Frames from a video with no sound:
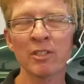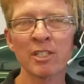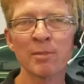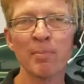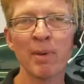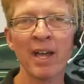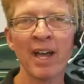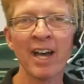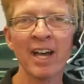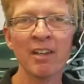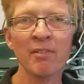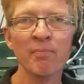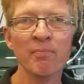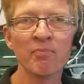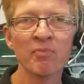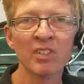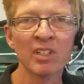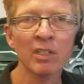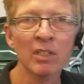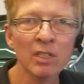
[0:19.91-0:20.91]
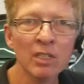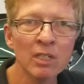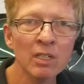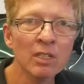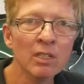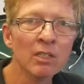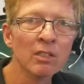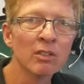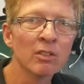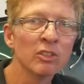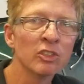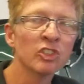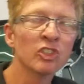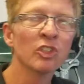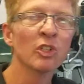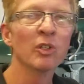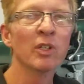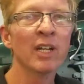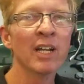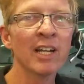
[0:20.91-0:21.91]
It's bad. I'm going to
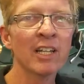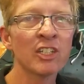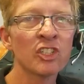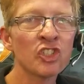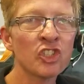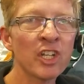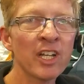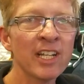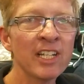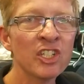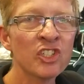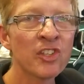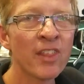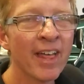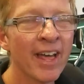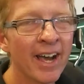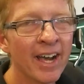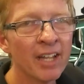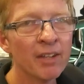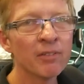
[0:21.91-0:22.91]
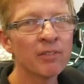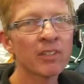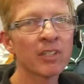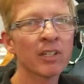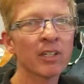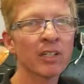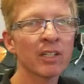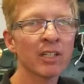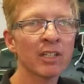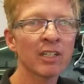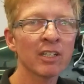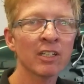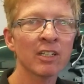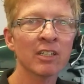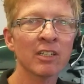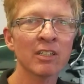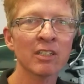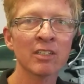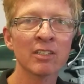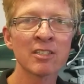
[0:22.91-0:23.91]
show you how to change that,
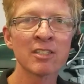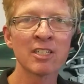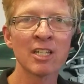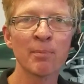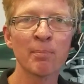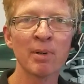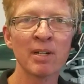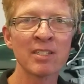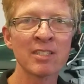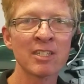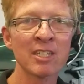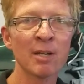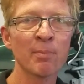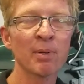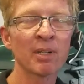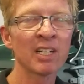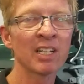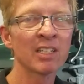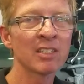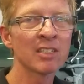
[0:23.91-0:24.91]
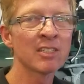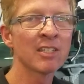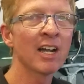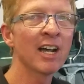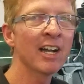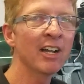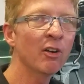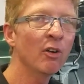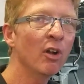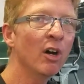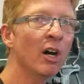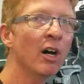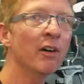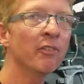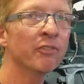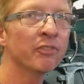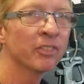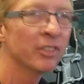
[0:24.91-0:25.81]
and step by step. I got the tire off.